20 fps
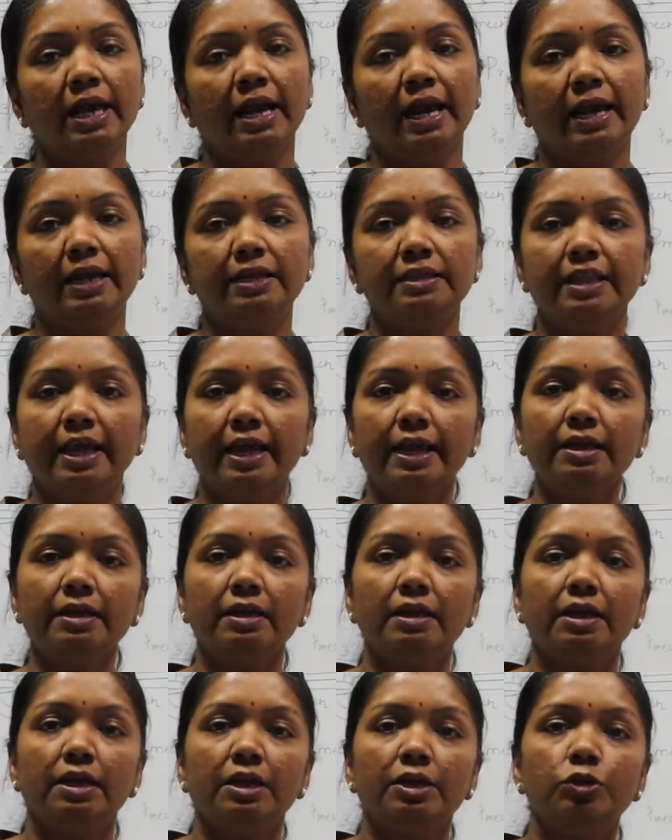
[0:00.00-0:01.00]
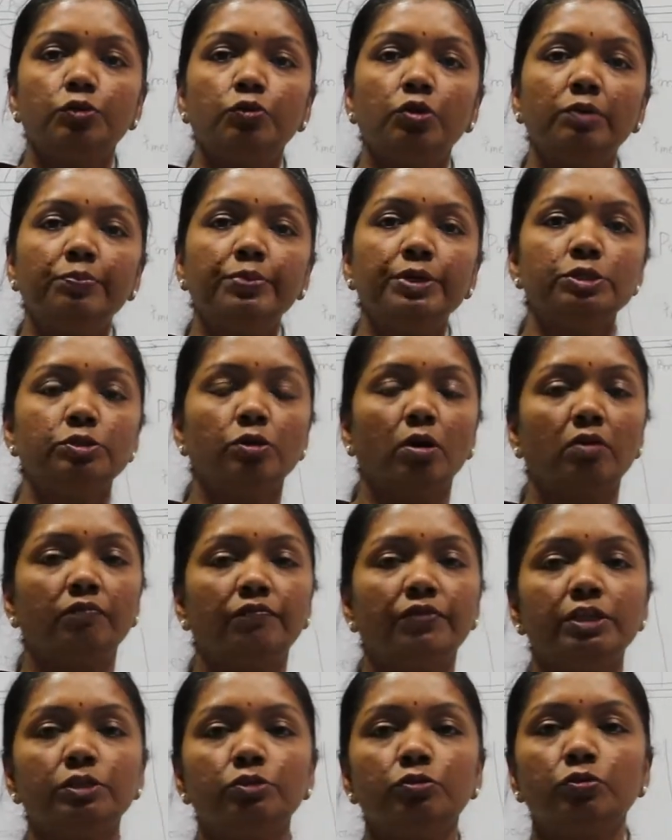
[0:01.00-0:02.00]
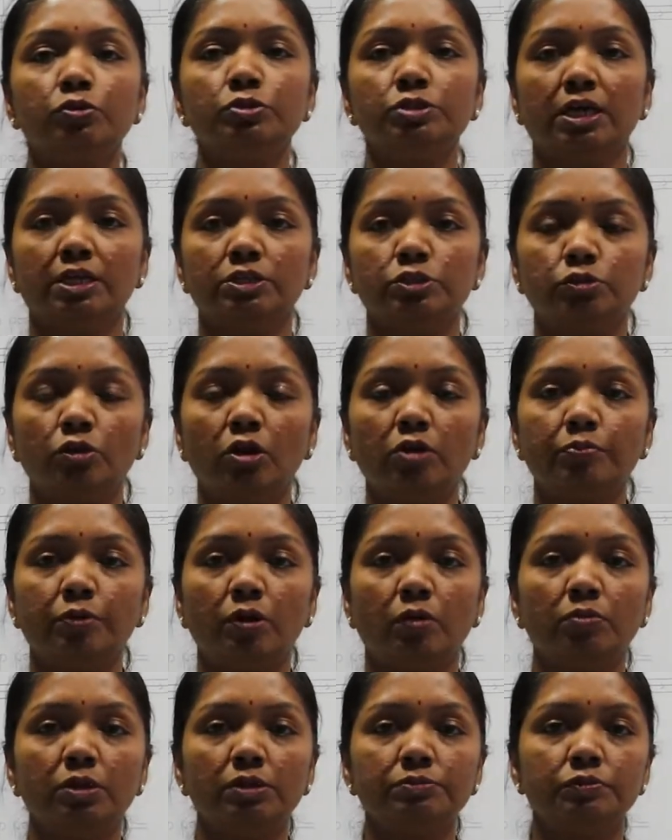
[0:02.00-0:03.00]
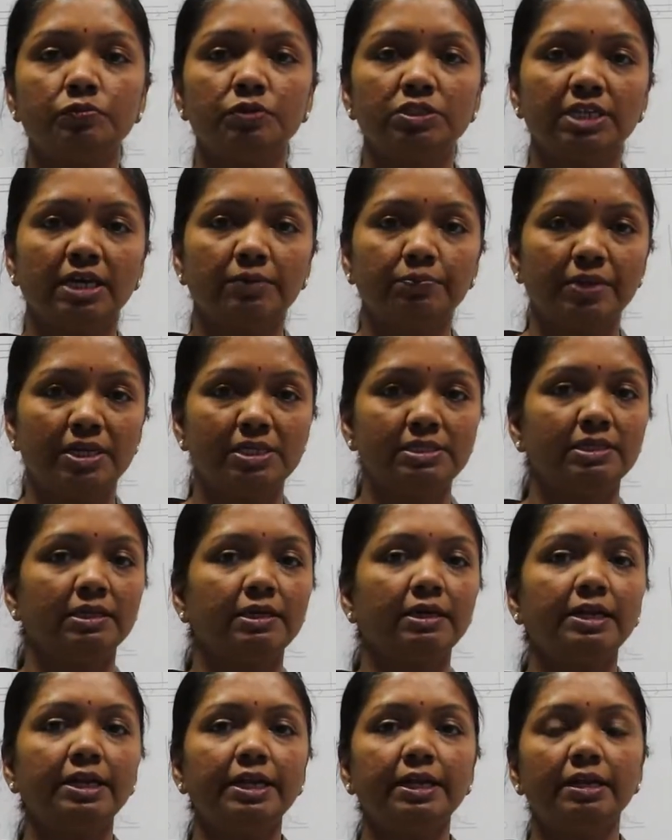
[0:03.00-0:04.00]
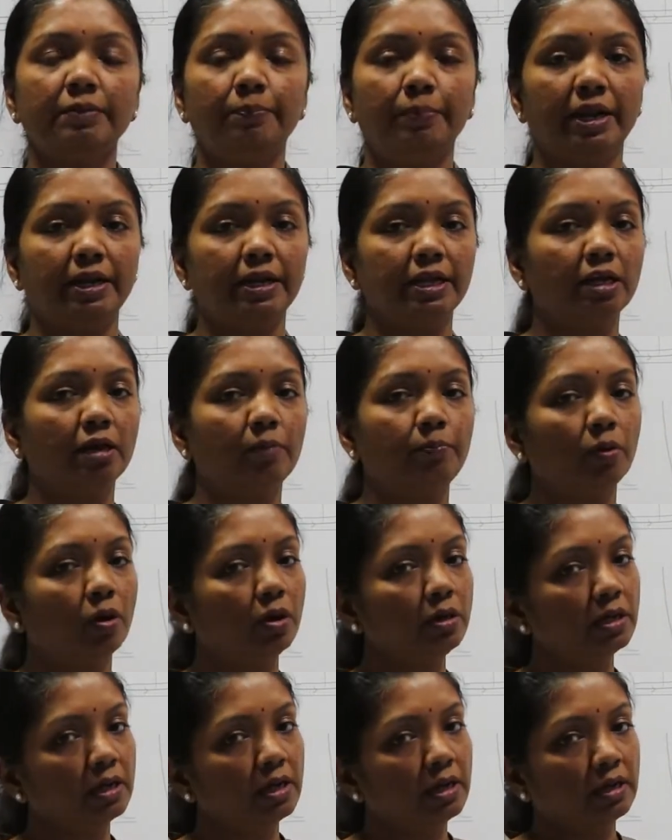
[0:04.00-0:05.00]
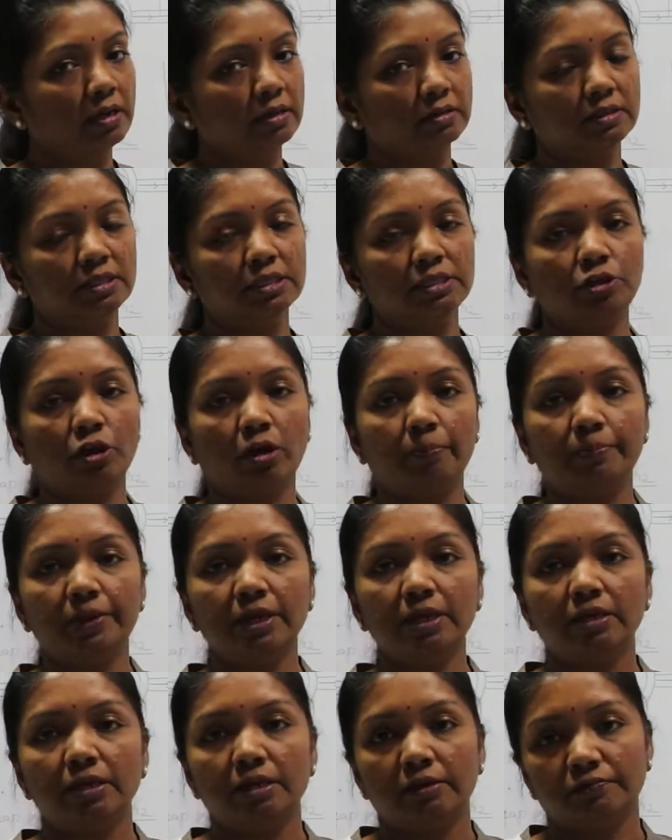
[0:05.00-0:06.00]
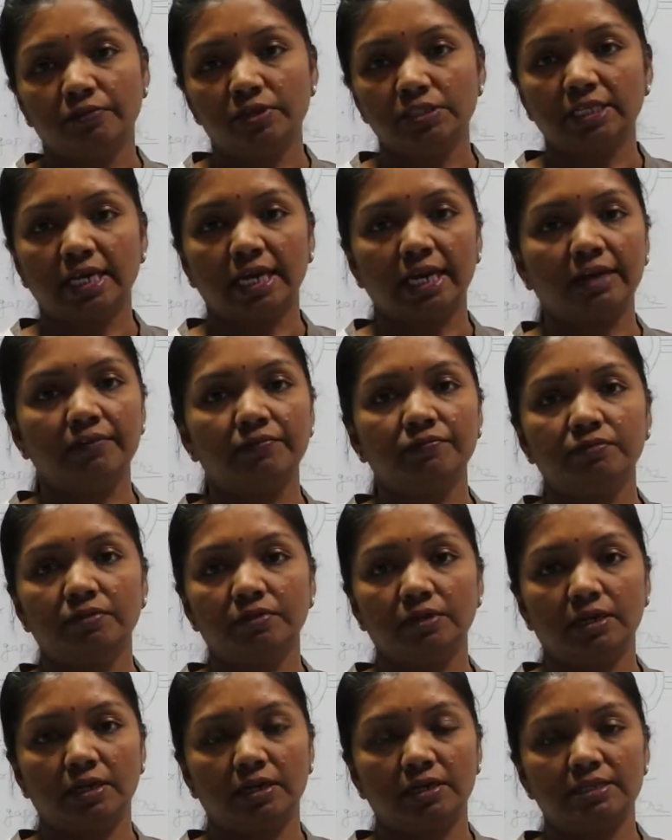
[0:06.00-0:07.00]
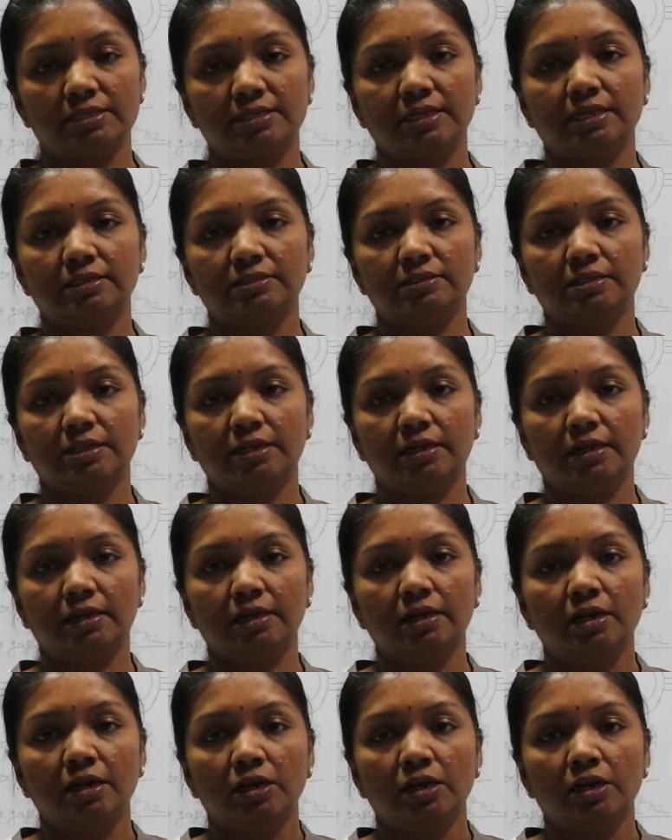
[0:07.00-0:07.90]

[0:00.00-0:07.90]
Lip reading: and then you will be solving those unsolved problems which are basically depending upon the topic which I have discussed here.